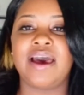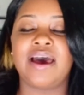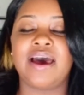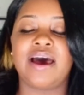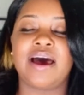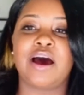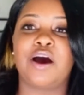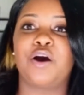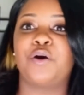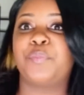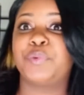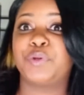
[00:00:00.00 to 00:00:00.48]

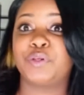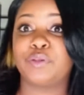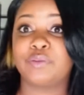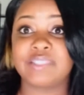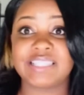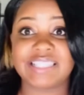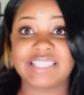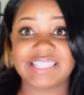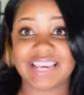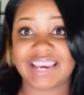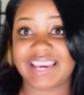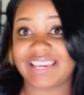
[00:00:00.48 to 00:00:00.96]
help you
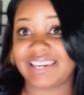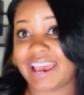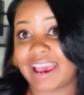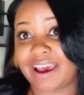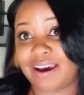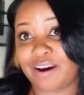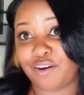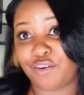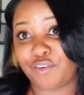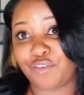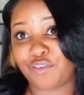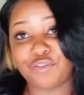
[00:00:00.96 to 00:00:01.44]
stand
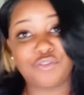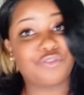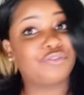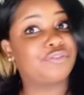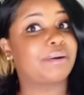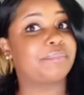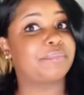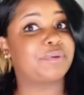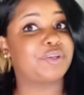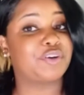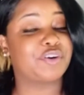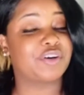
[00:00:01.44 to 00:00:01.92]
out
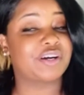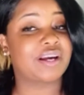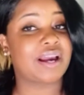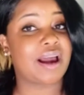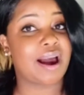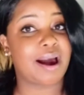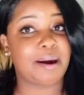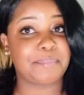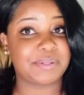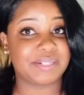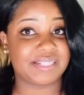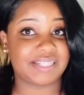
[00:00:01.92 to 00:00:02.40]
from your
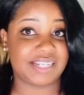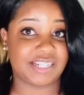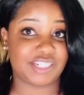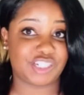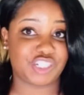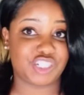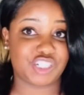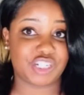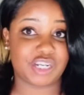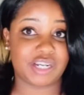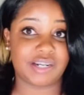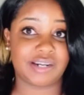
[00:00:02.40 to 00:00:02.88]

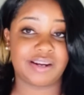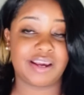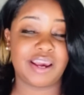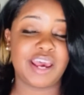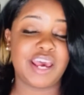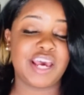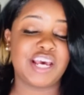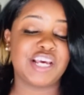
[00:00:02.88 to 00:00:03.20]
competition.